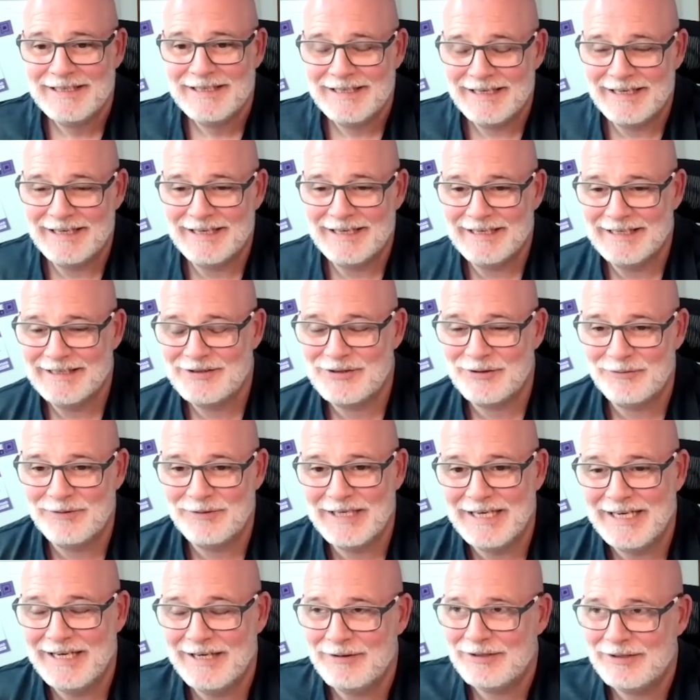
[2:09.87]

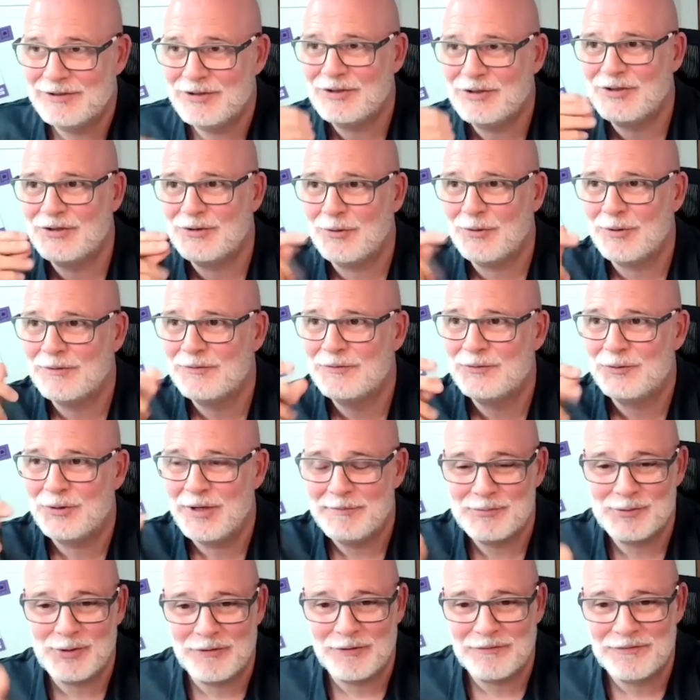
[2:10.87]
It just sort of
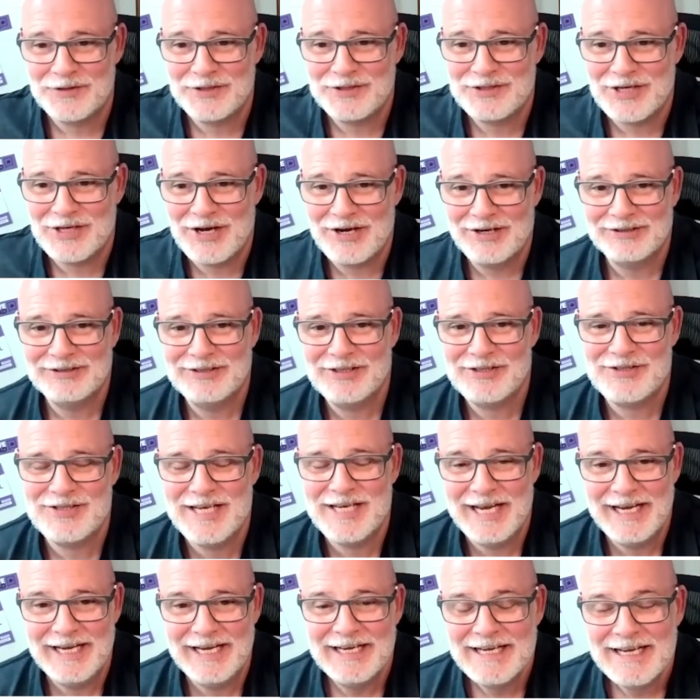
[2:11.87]
trips off the tongue, doesn't
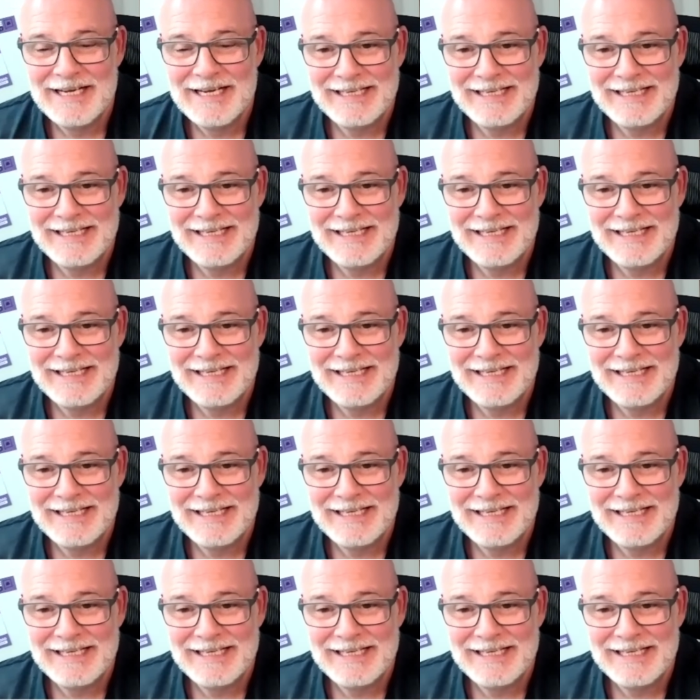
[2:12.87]
it?